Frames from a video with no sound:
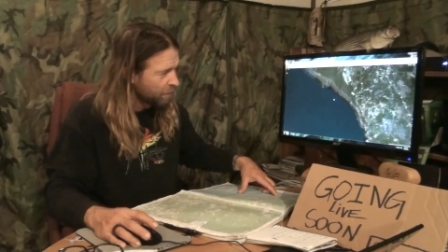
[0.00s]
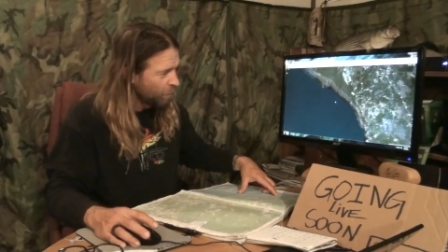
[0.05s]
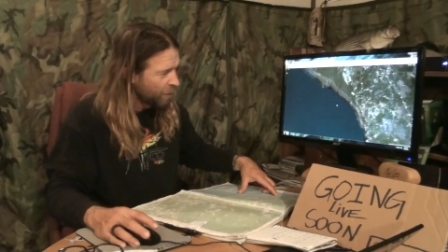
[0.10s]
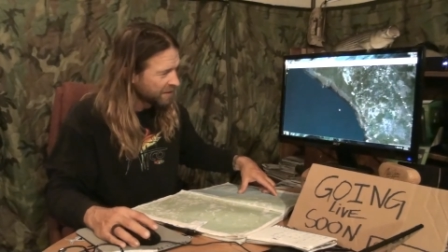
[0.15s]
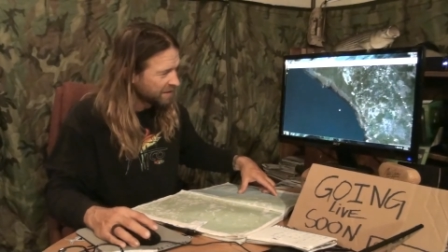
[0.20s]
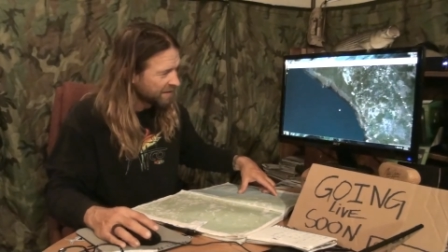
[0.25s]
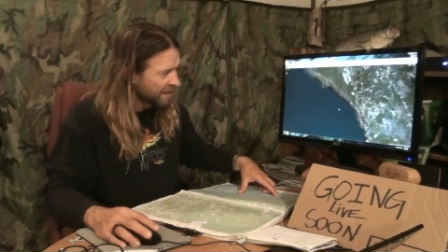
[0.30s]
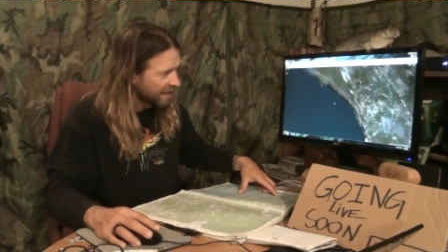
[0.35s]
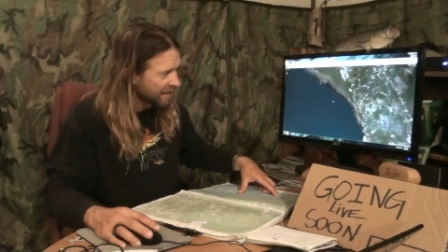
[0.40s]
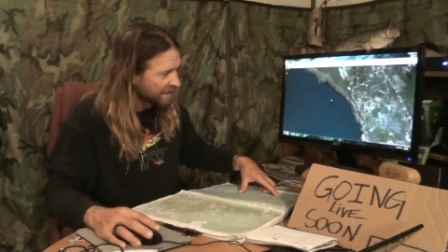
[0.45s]
It
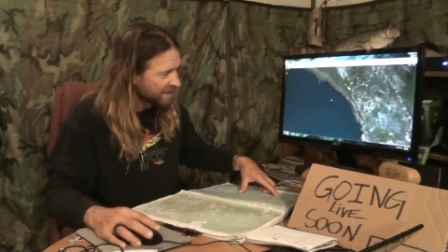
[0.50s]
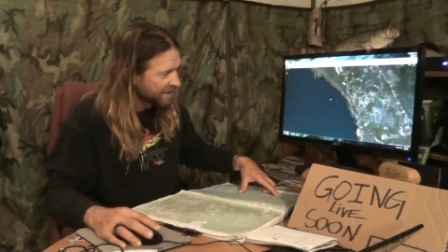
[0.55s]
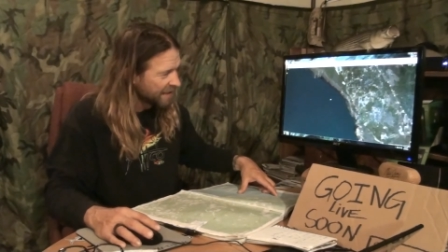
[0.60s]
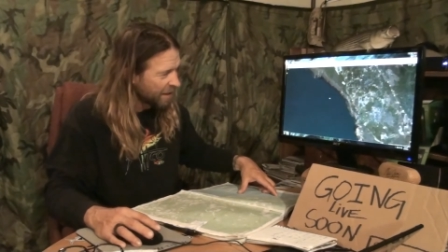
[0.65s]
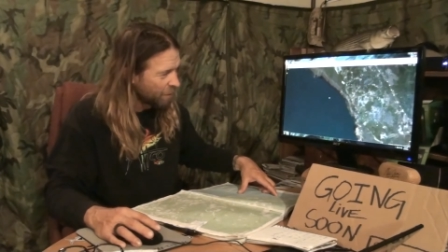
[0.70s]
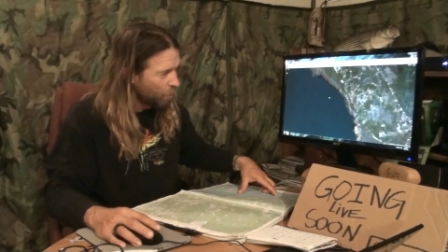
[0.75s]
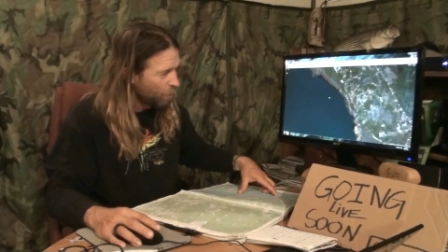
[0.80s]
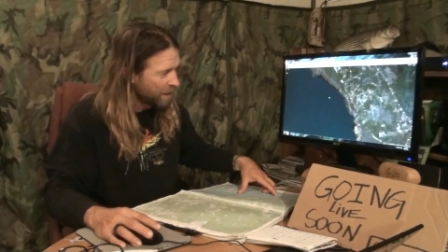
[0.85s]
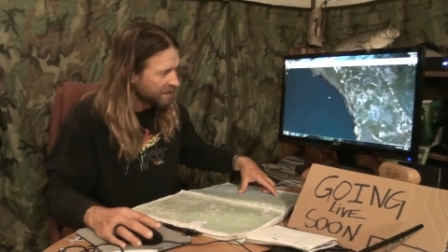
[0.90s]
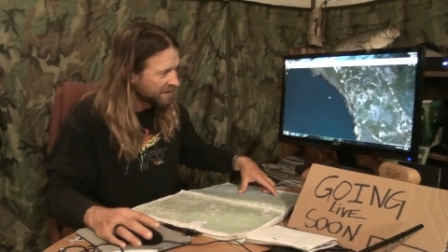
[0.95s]
wasn't, like I
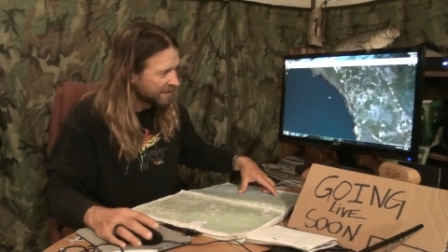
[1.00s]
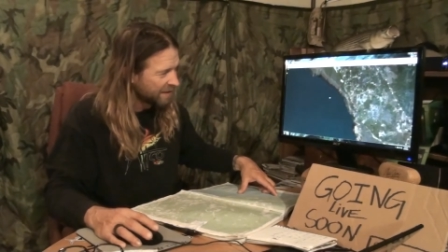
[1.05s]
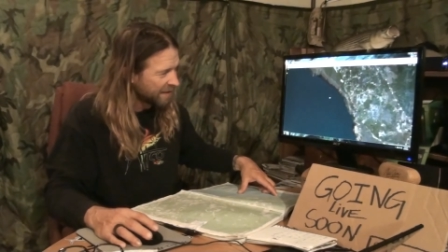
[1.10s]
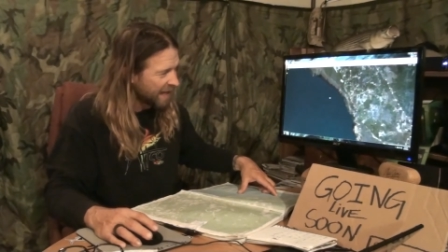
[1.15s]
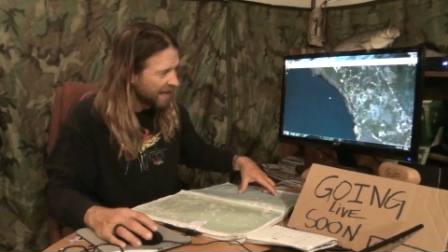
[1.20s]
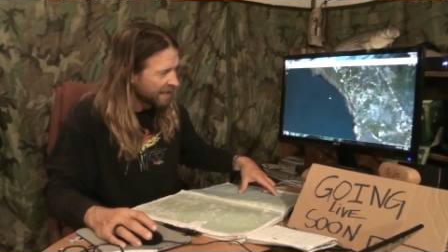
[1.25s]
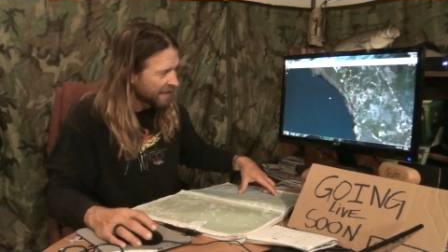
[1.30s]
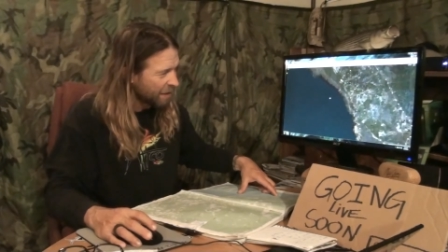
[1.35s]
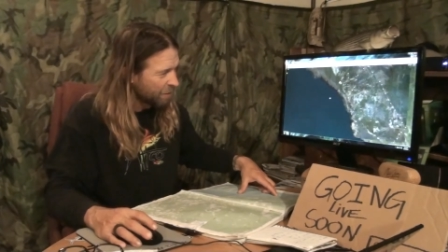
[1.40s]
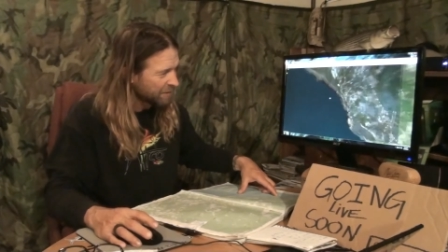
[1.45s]
said, it wasn't
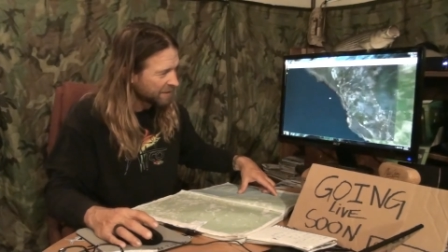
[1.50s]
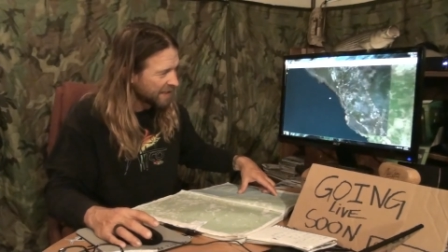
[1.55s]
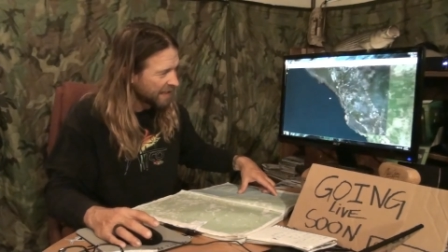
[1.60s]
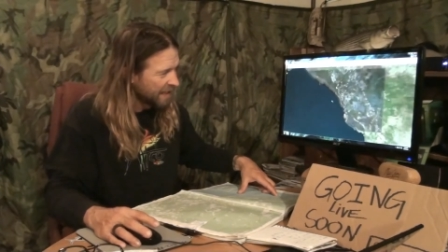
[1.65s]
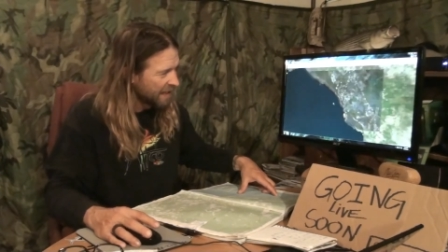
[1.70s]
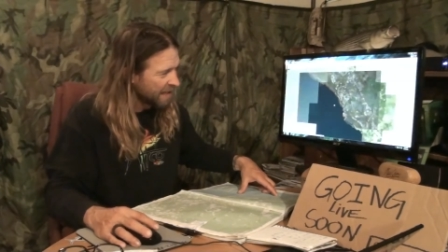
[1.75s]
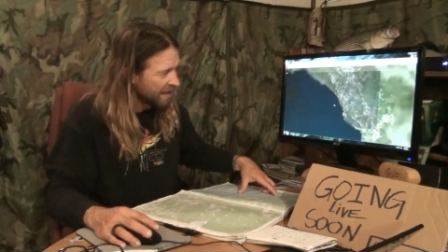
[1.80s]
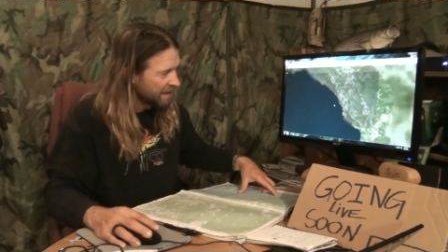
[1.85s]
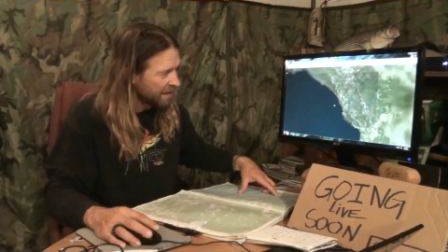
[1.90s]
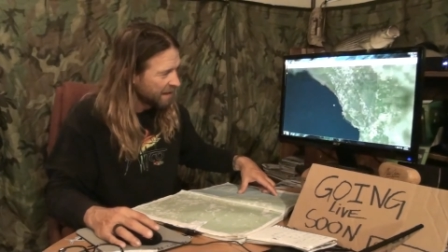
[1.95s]
like I was
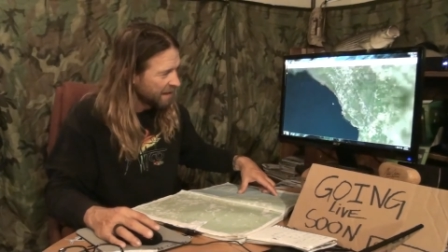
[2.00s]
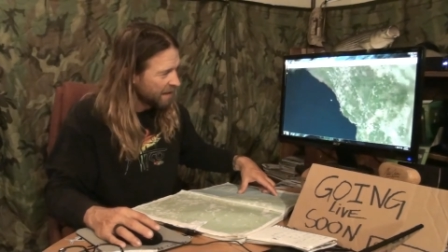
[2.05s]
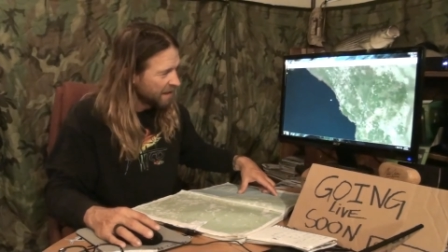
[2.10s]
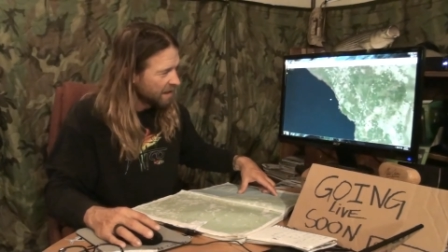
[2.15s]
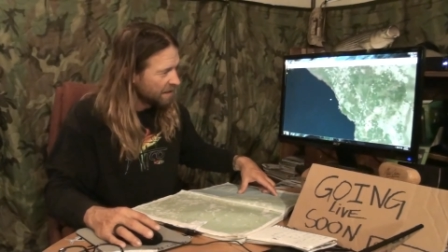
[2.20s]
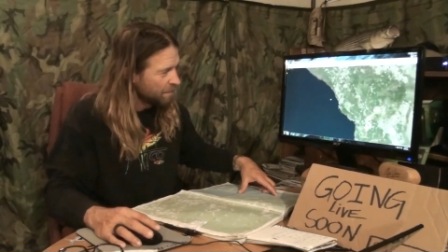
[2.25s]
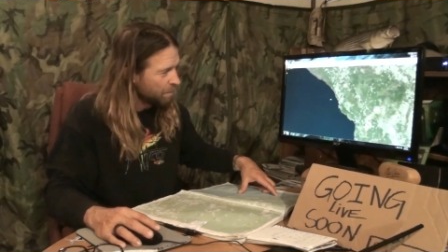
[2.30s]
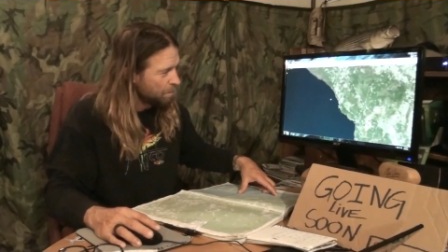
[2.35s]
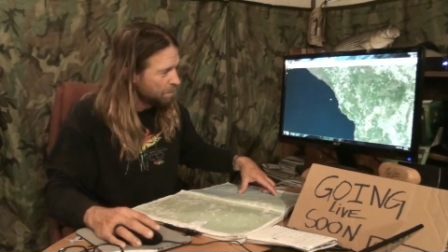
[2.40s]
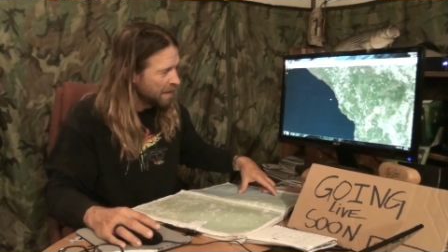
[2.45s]
getting
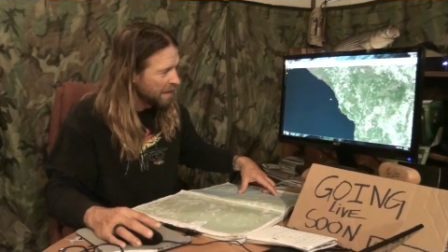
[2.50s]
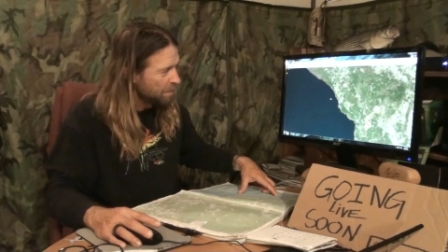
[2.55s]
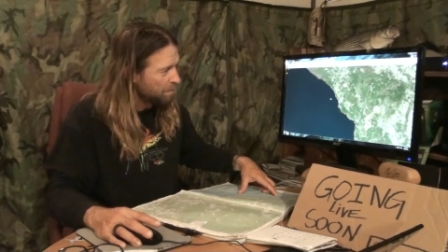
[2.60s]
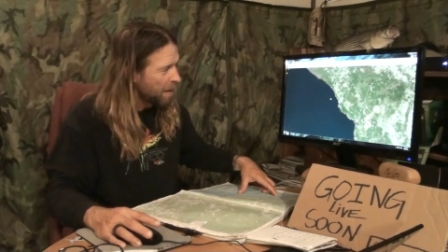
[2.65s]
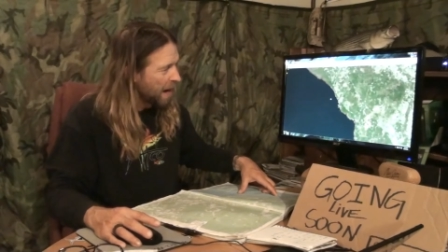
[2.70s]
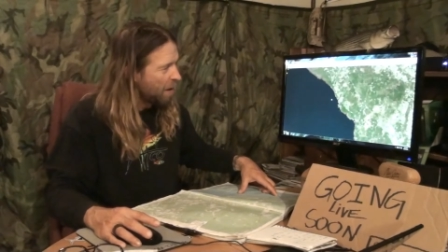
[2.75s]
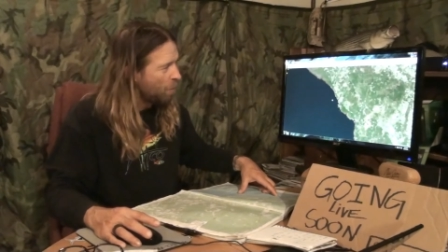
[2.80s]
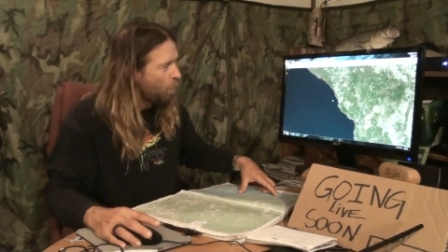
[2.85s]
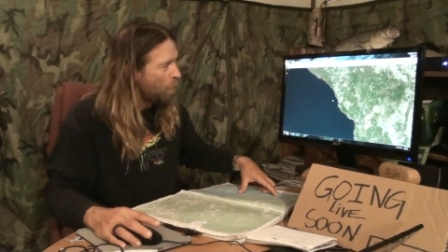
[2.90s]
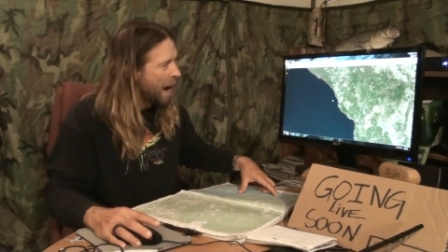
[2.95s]
beat
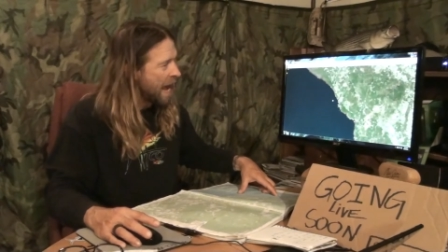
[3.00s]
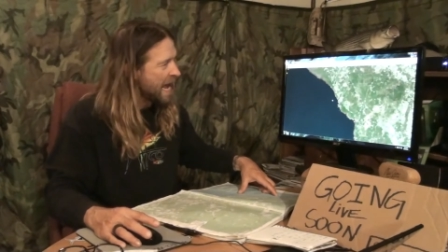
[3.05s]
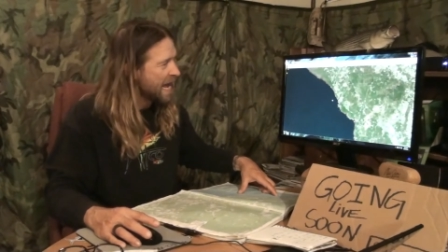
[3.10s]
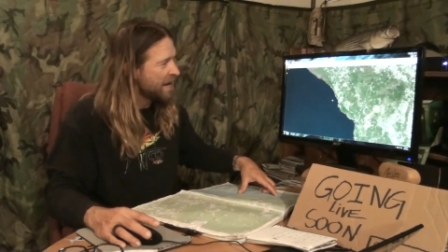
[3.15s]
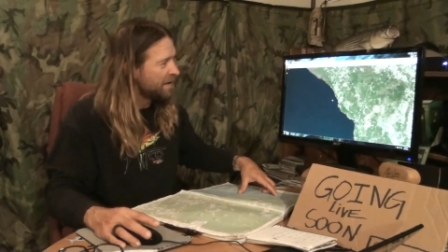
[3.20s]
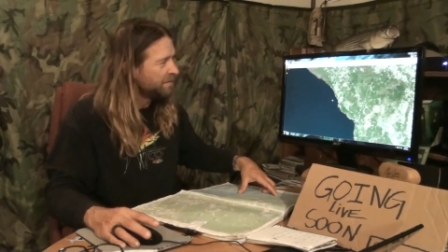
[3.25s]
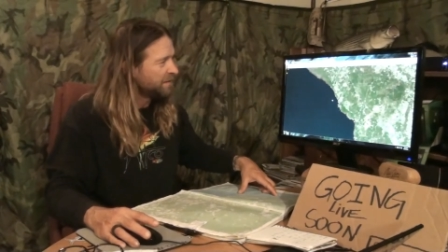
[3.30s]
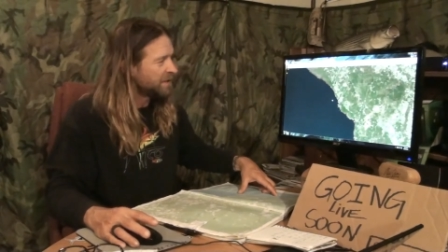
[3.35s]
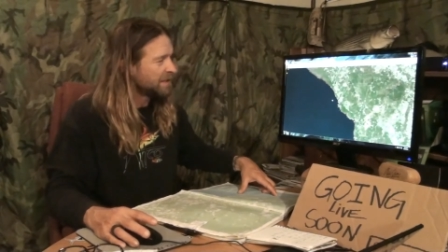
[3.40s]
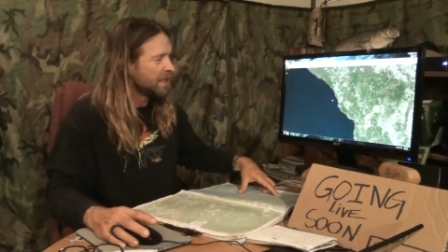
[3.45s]
by
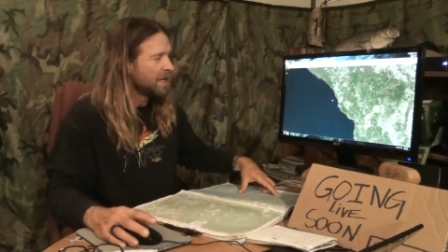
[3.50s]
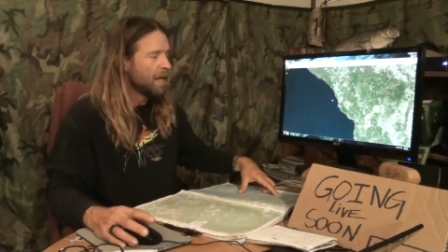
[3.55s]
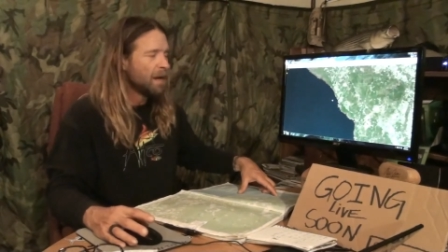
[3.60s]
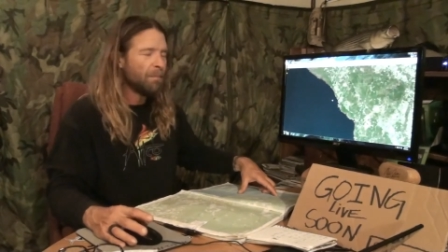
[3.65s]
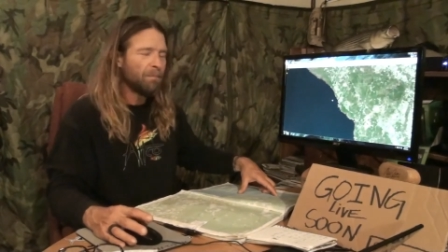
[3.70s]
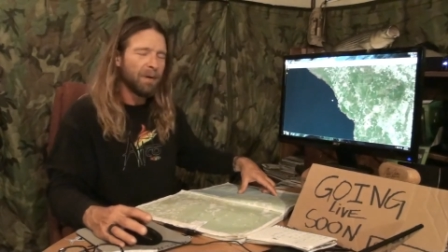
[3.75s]
waves,